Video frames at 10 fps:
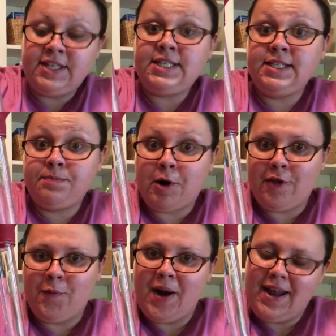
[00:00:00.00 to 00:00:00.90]
this is part
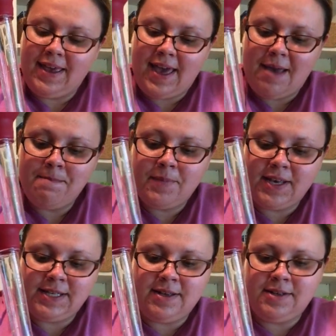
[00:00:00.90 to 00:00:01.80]
of the waiting game
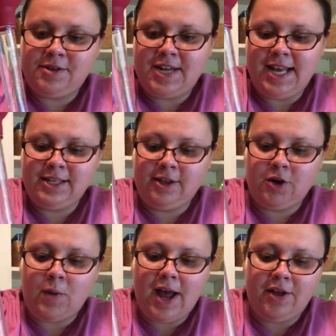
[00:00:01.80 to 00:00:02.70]
because it takes a
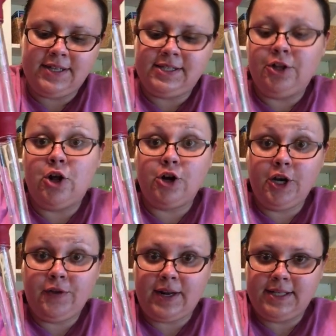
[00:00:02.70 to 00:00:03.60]
little while. As the longer
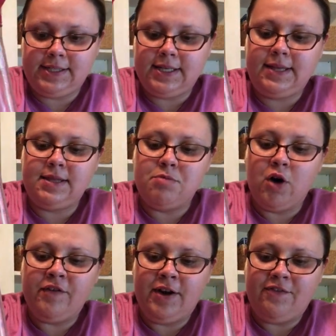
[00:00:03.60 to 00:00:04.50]
you let it sit, the
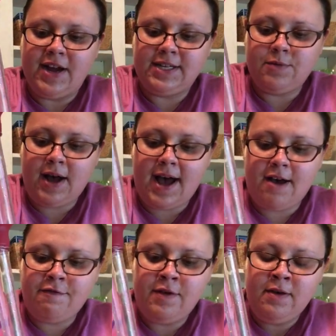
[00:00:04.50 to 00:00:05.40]
more of an effect it will
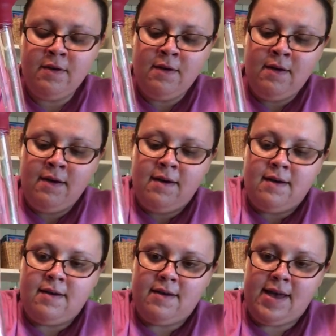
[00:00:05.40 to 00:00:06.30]
have.
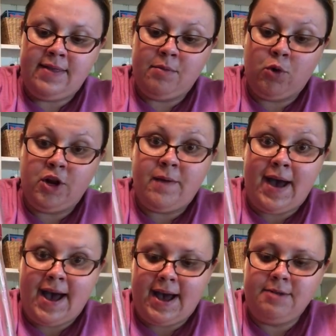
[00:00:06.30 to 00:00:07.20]
And the more you
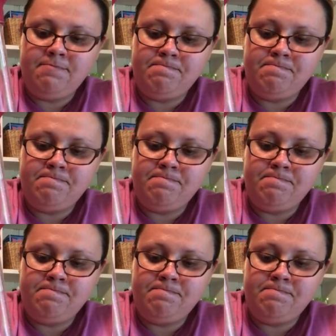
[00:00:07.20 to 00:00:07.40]
add.